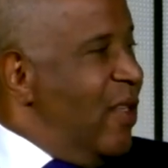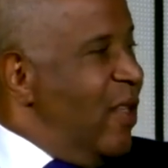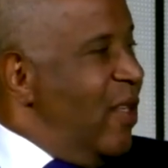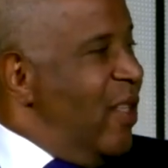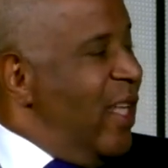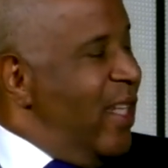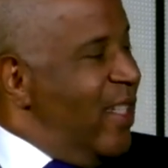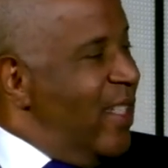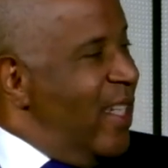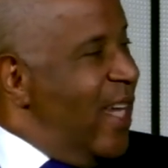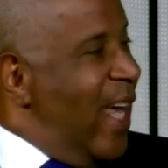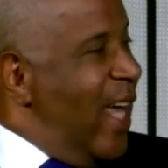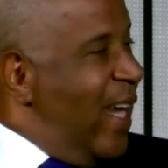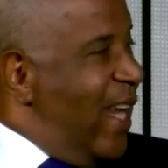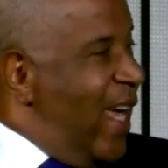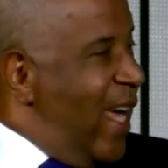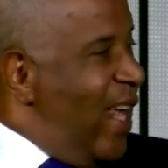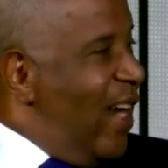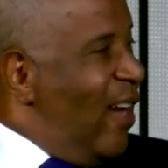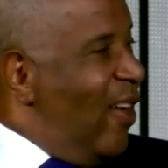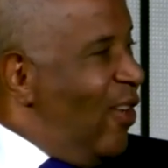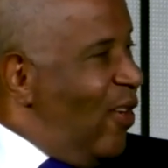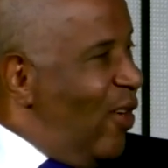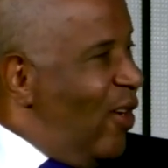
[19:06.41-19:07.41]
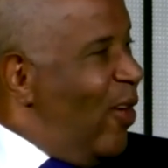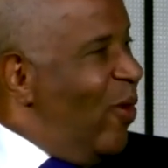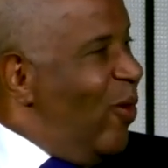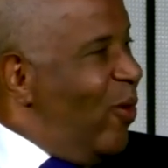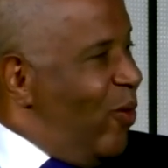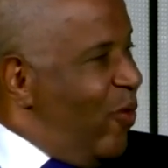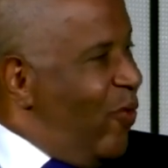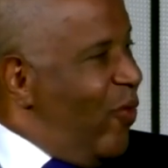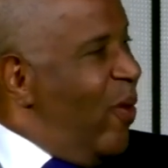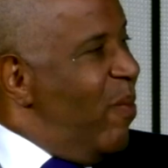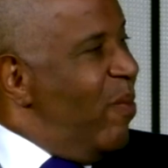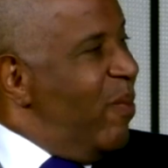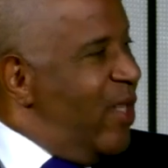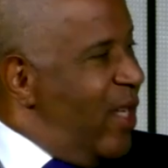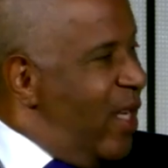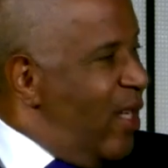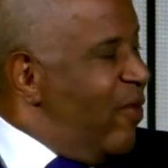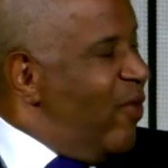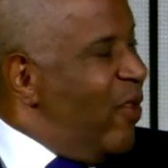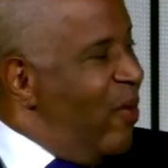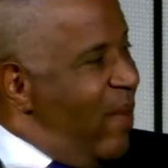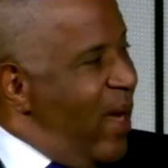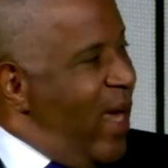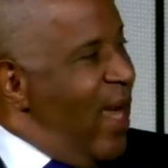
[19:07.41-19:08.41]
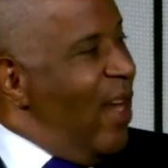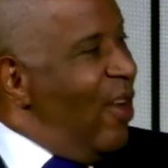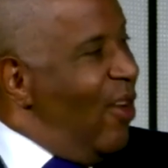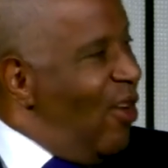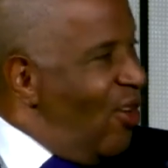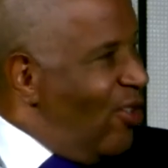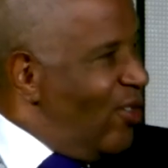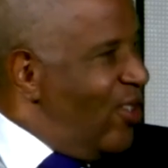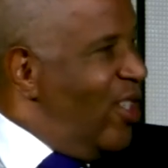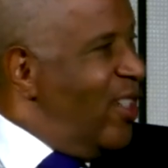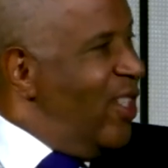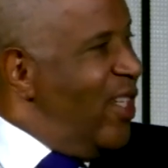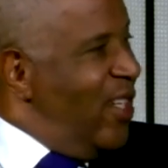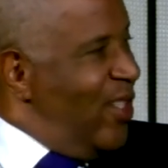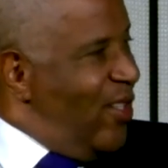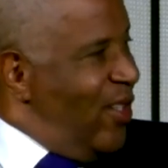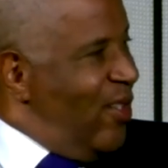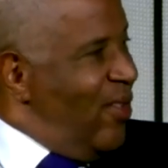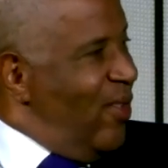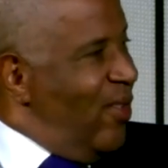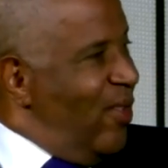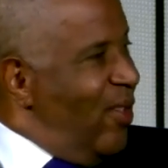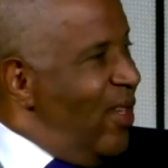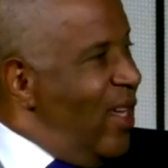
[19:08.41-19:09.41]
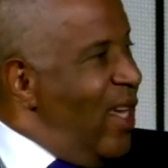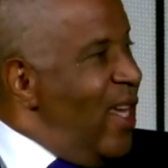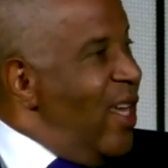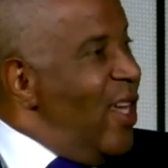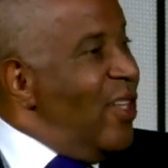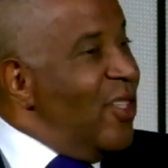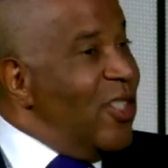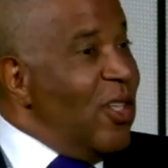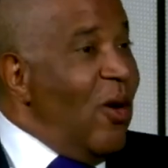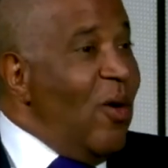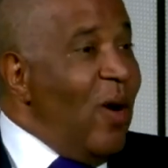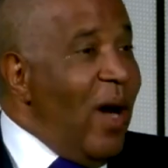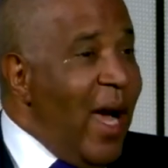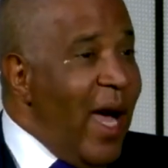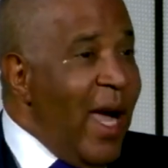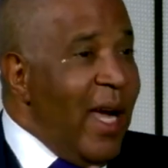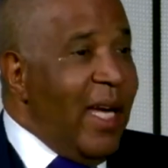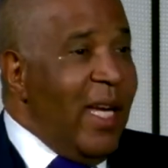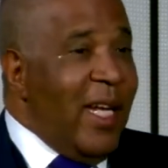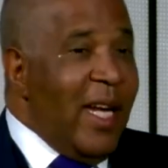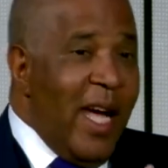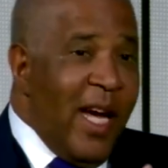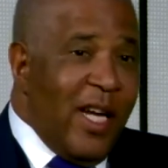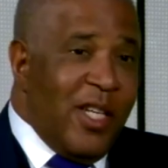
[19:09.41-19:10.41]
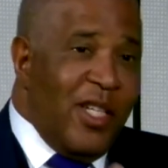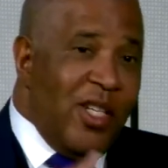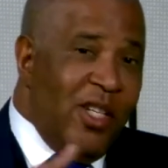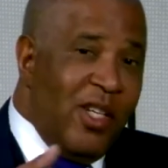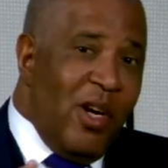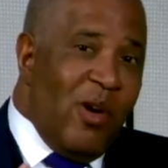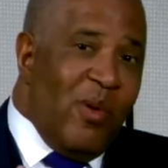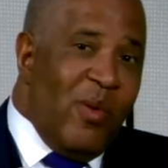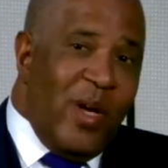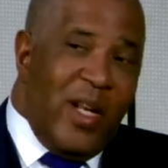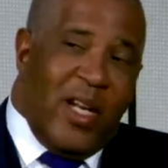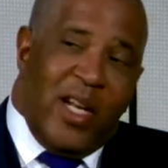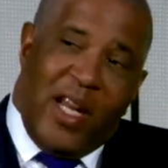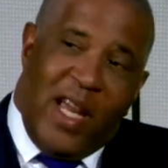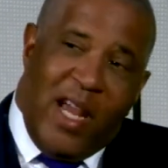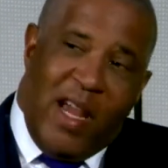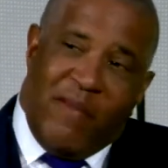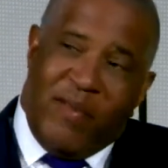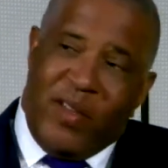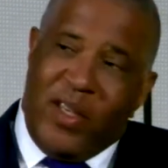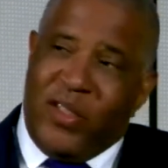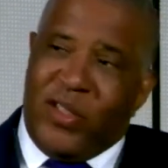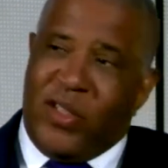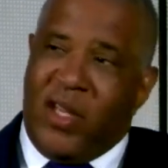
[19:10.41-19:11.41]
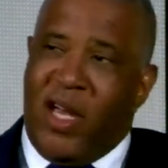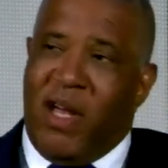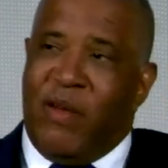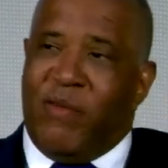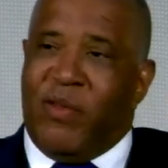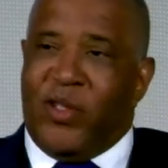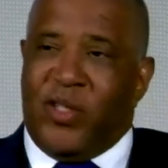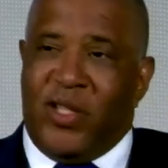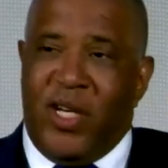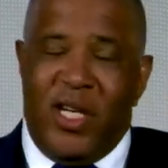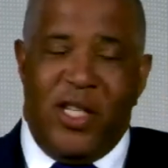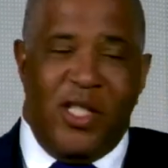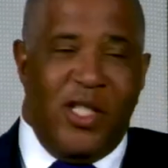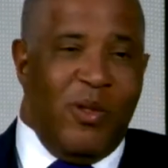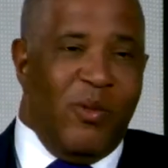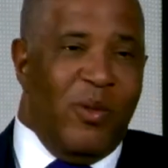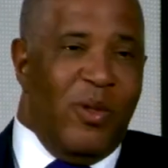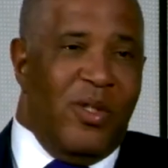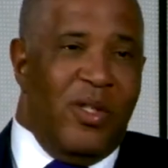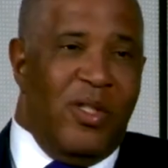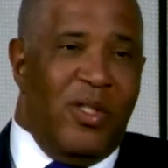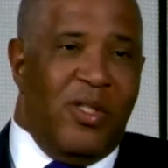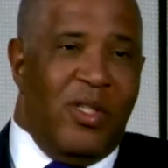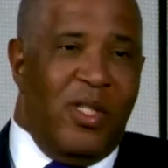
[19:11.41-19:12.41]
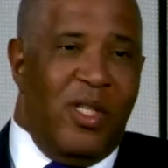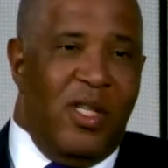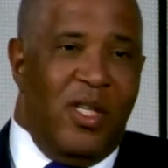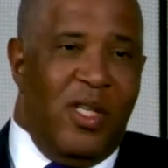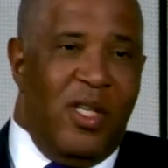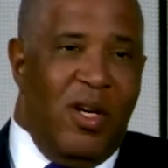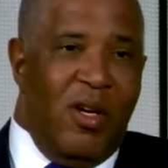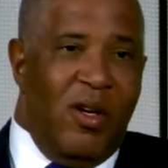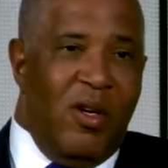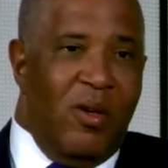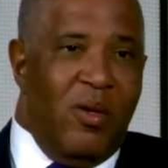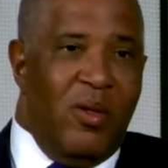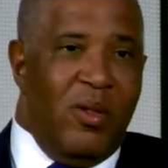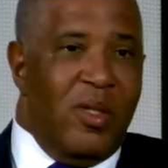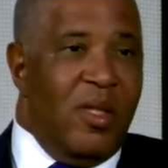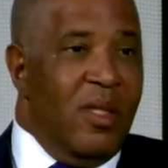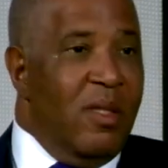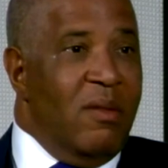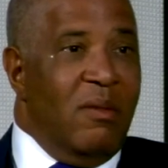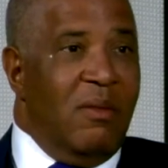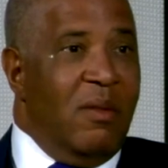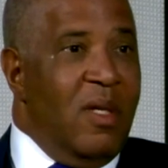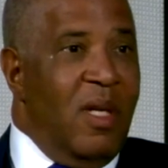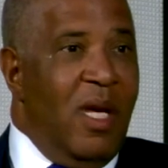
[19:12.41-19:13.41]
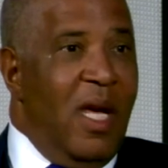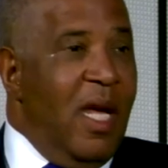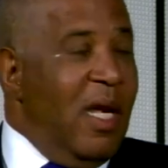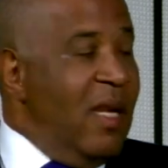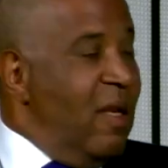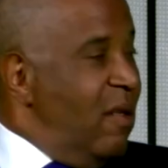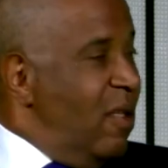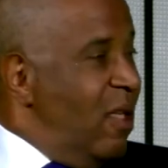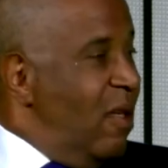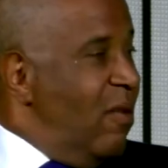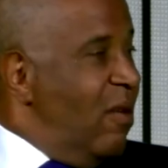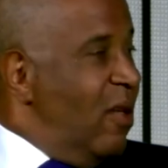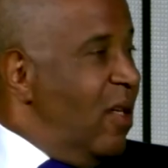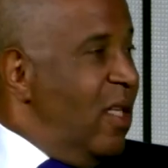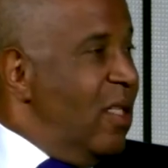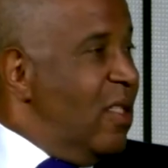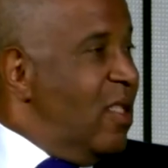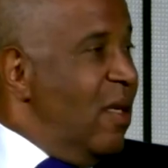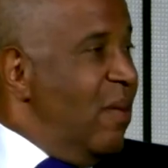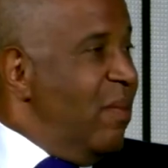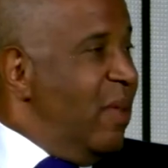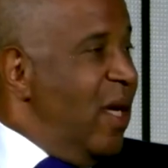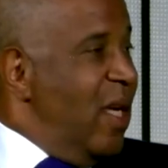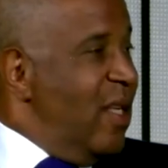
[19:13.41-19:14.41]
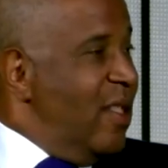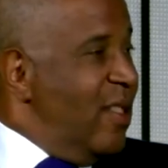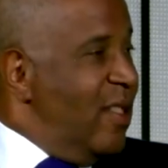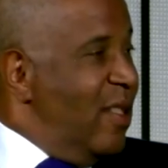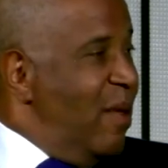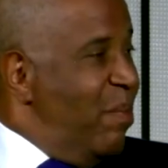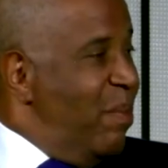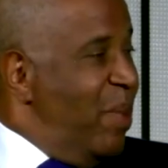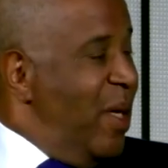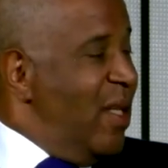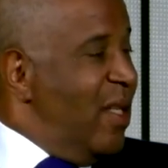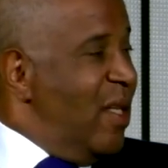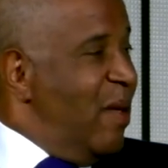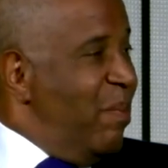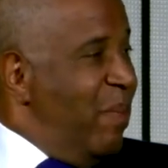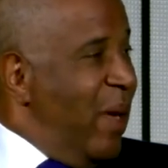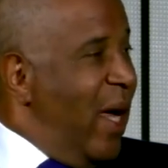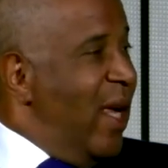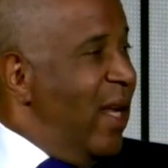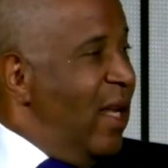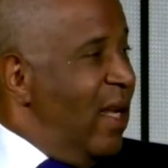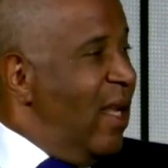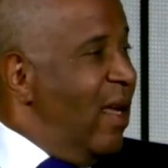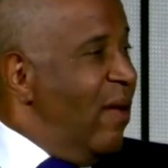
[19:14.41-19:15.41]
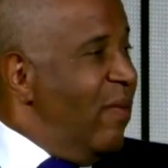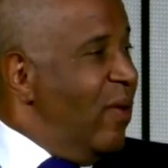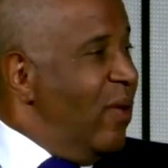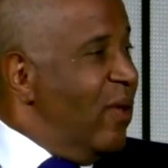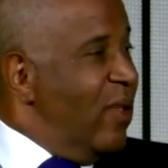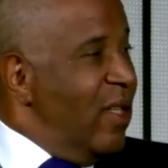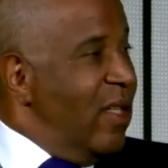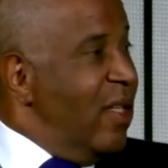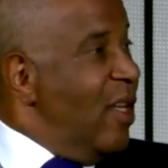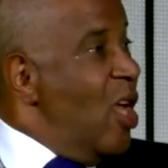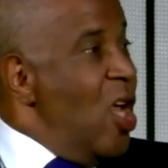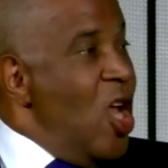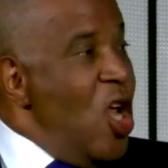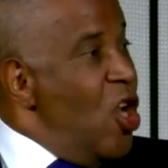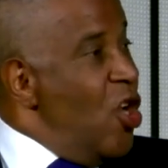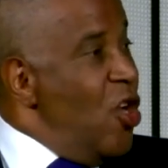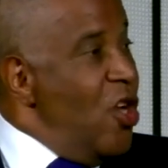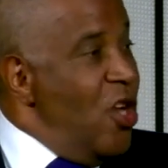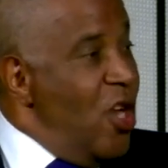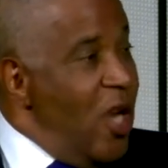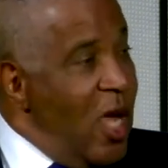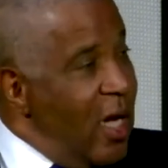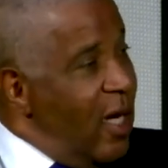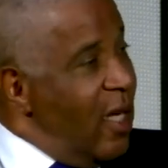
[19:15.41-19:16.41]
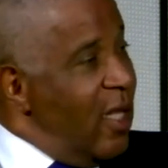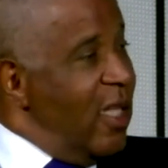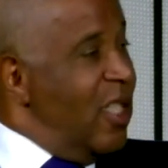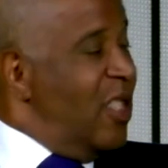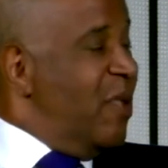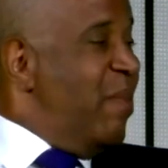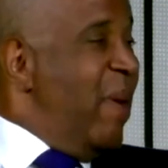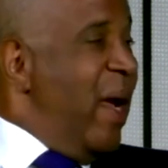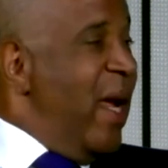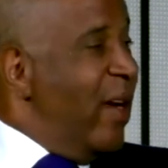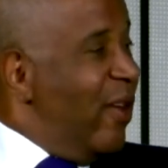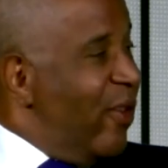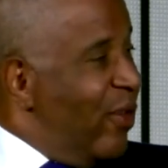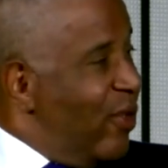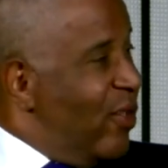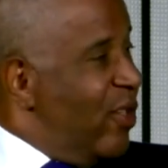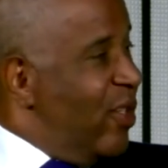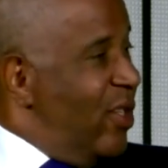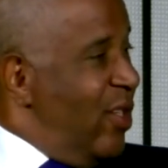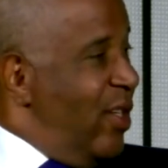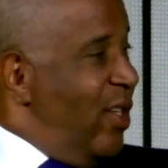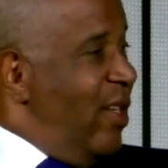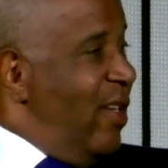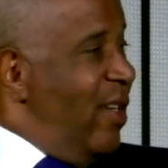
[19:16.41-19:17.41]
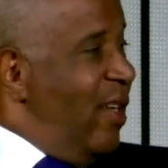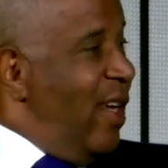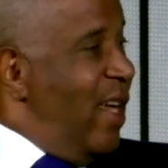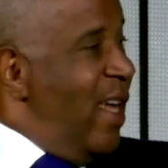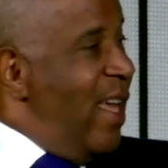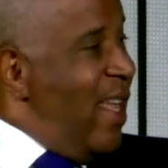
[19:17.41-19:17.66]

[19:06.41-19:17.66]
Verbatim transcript: as, that's not analog uh, from di- from analog to digital. Mm-hmm. So I could actually go in and have these conversations with these CEOs, and at a, you know in some cases the bit to byte level that none of these bankers could.